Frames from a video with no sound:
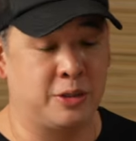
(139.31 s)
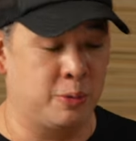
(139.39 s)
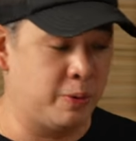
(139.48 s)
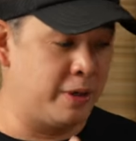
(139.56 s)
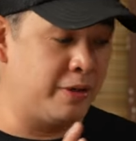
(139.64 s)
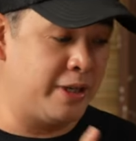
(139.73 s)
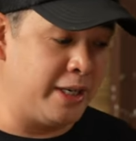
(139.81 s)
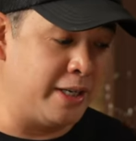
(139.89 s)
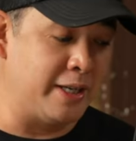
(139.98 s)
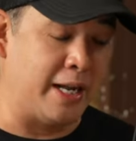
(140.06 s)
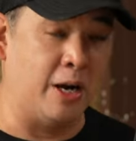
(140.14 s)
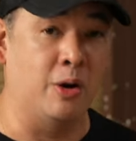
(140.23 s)
So we're
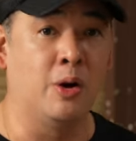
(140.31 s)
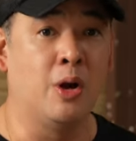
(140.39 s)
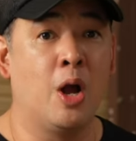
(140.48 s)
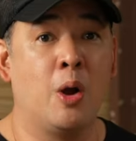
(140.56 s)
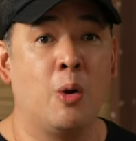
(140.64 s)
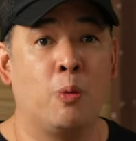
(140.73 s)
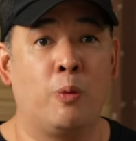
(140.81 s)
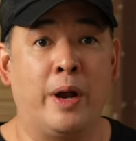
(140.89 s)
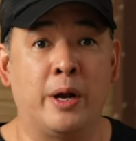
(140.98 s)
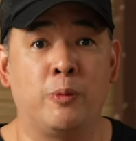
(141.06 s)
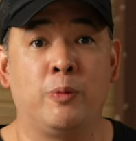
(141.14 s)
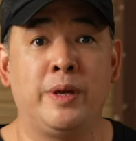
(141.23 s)
here now
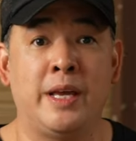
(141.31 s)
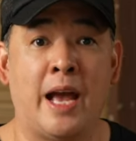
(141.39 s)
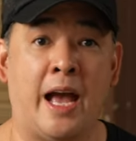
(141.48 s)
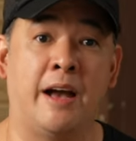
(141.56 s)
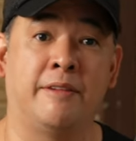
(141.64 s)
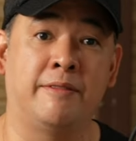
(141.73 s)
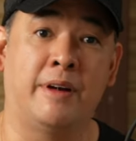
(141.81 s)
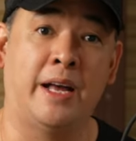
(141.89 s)
where we have